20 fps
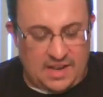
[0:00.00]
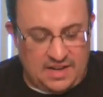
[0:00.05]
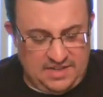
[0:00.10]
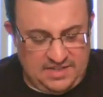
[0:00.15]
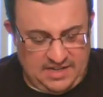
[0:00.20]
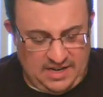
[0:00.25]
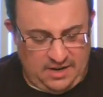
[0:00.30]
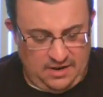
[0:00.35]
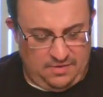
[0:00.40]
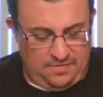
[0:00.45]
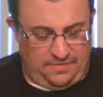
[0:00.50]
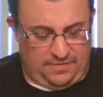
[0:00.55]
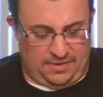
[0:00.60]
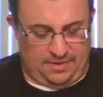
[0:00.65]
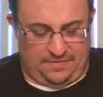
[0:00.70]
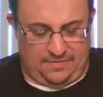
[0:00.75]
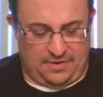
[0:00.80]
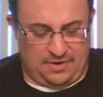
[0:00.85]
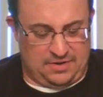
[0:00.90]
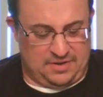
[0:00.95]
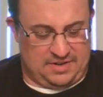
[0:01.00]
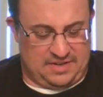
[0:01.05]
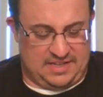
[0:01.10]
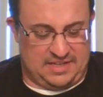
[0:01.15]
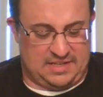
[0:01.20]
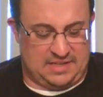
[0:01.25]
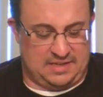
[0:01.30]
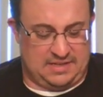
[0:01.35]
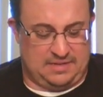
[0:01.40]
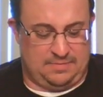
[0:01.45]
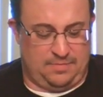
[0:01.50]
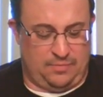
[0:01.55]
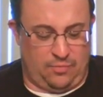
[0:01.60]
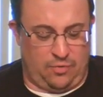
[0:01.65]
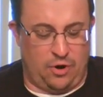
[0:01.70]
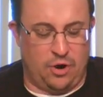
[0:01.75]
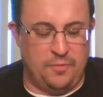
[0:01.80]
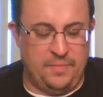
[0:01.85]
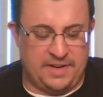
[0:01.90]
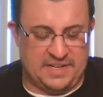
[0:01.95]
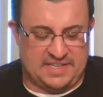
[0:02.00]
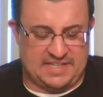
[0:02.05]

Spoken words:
So for the first, this Roman